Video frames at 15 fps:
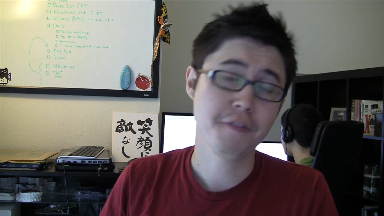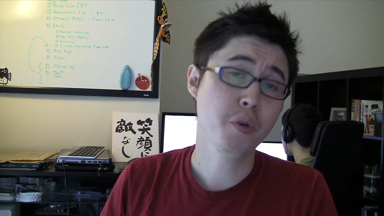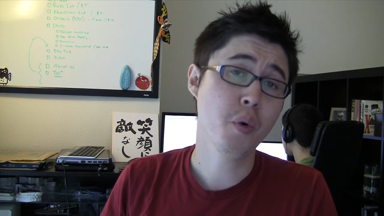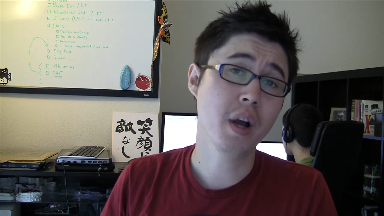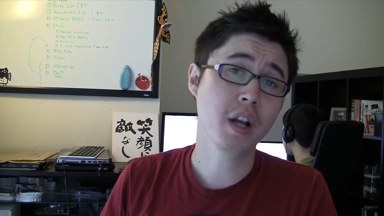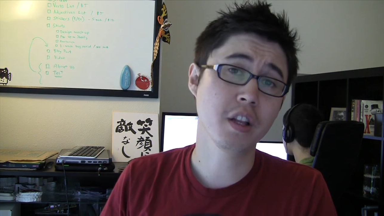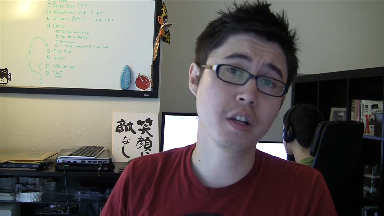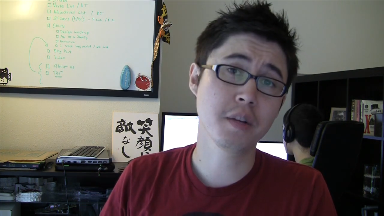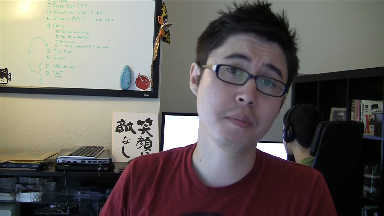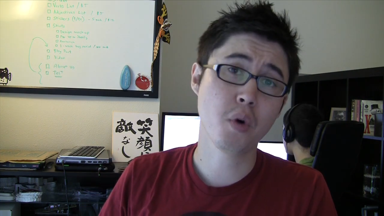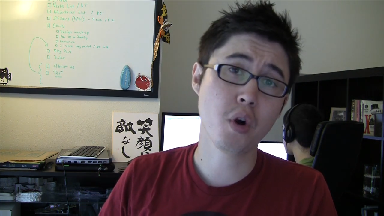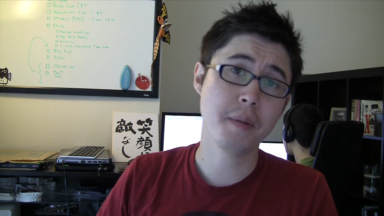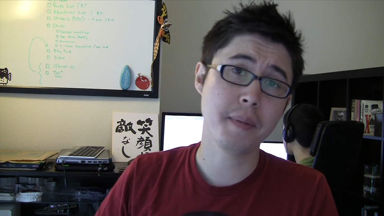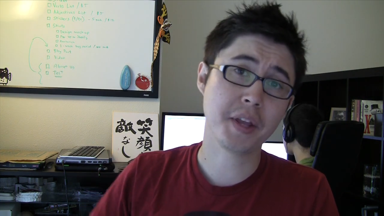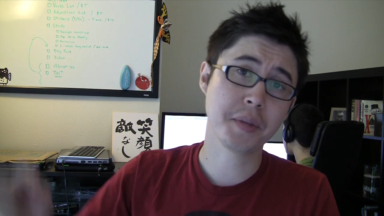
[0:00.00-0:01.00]
If you want to learn
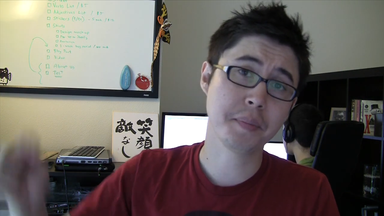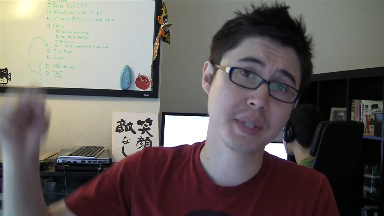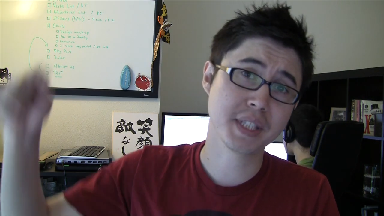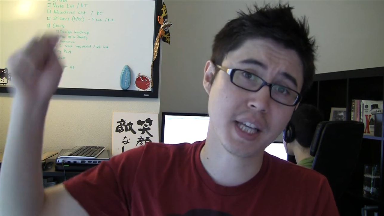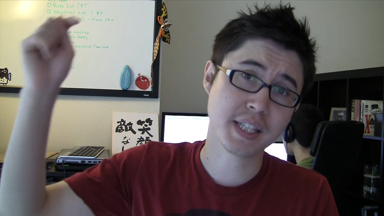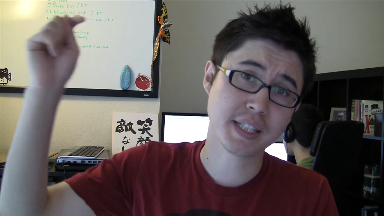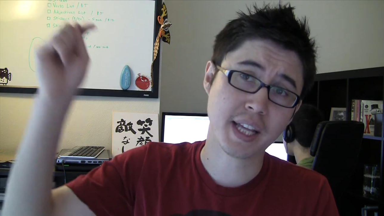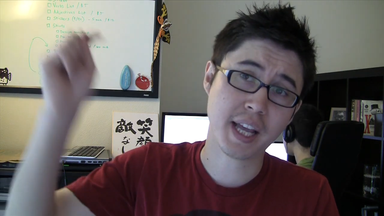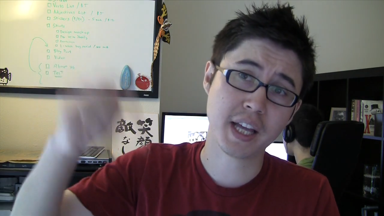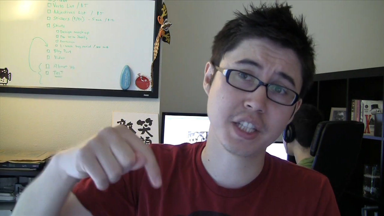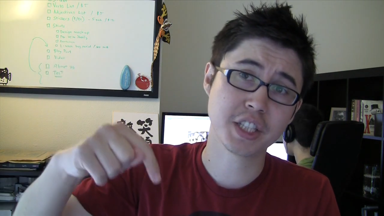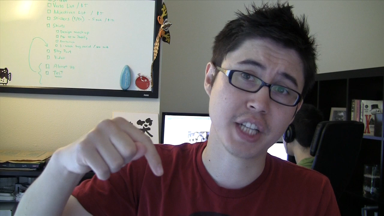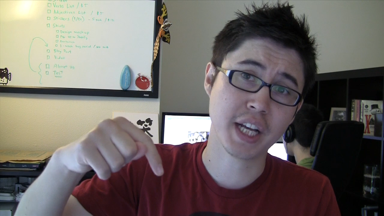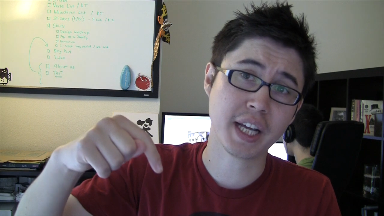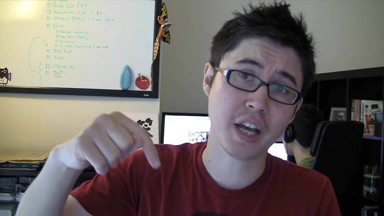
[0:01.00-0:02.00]
more about the possessed hand,
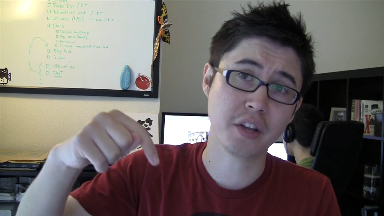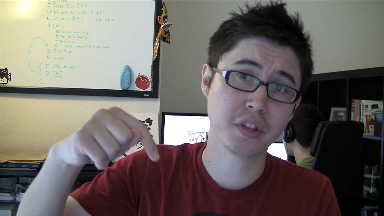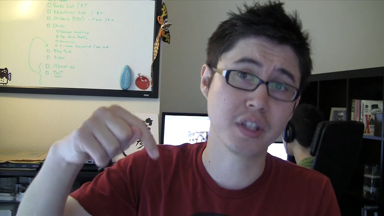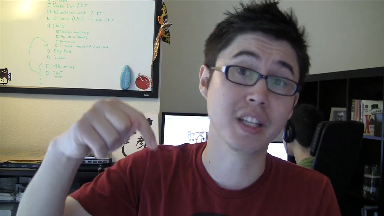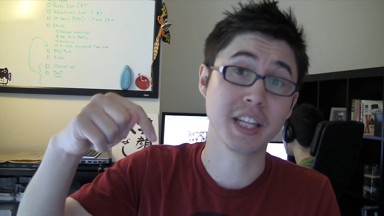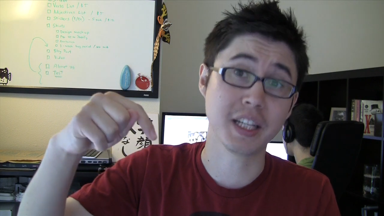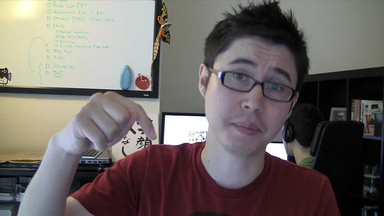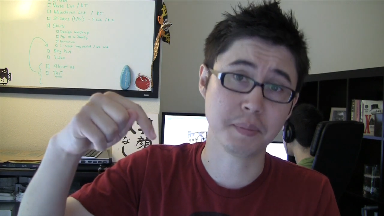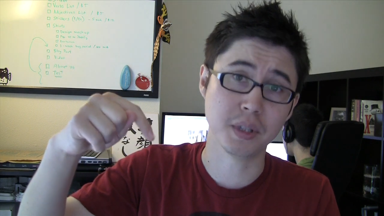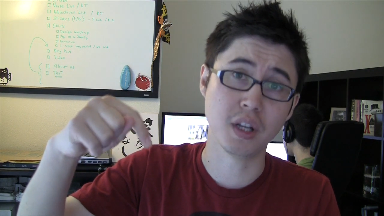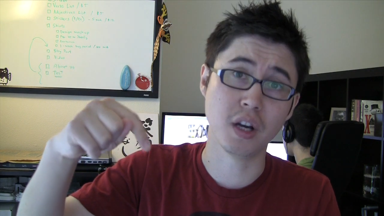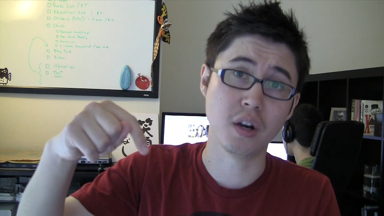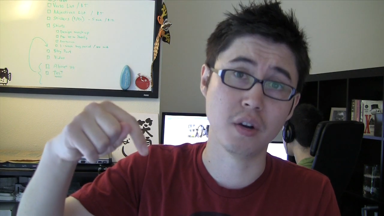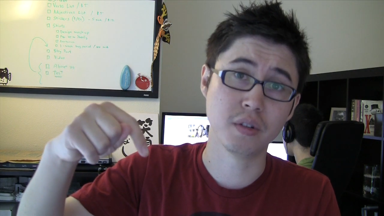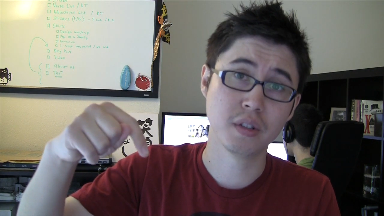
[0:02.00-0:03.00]
check out the link
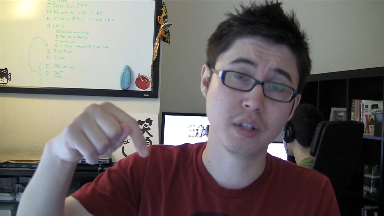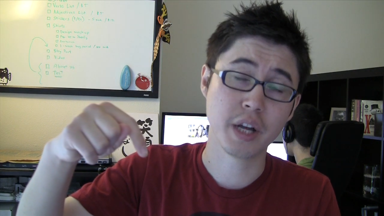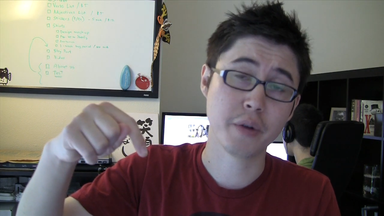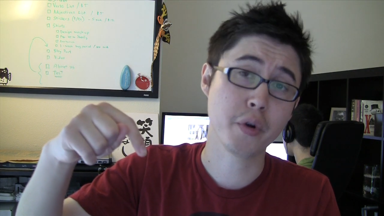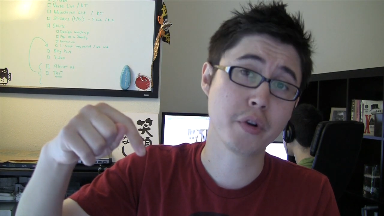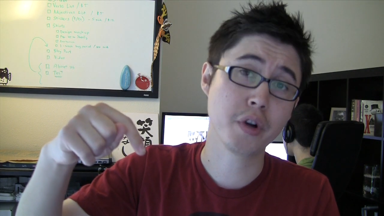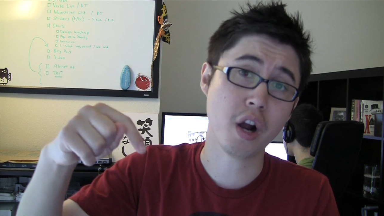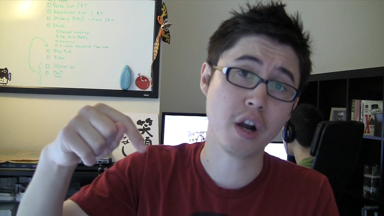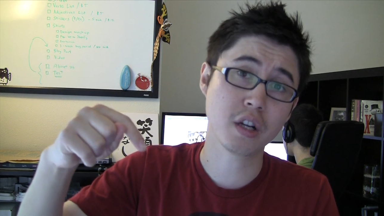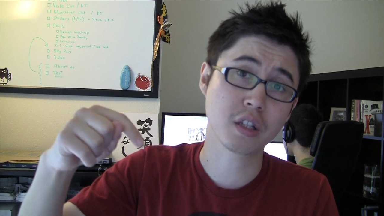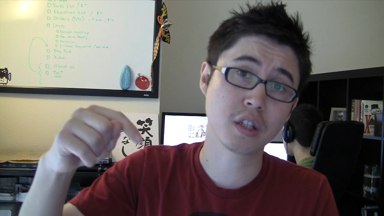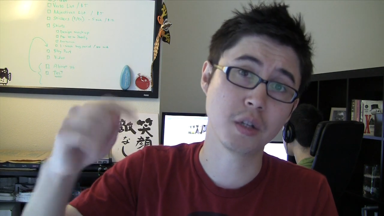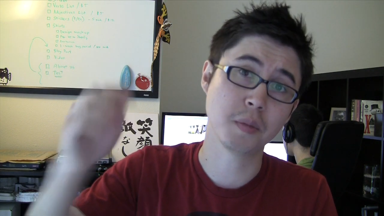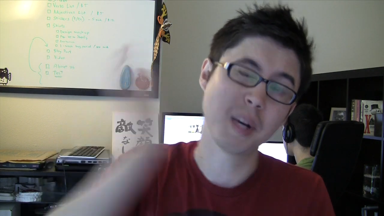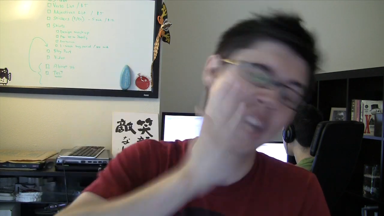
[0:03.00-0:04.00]
below. I wrote an
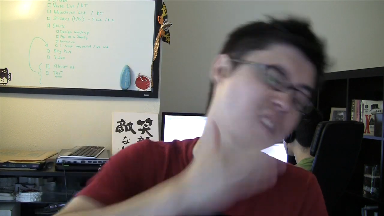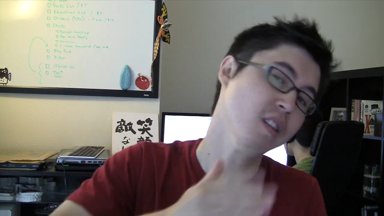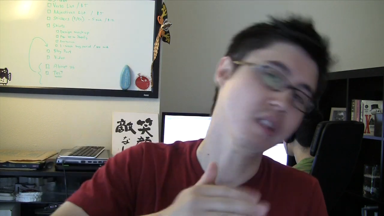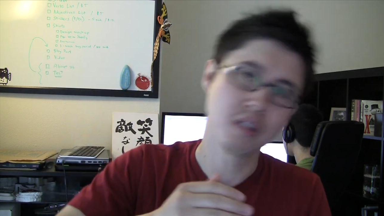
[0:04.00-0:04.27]
article about...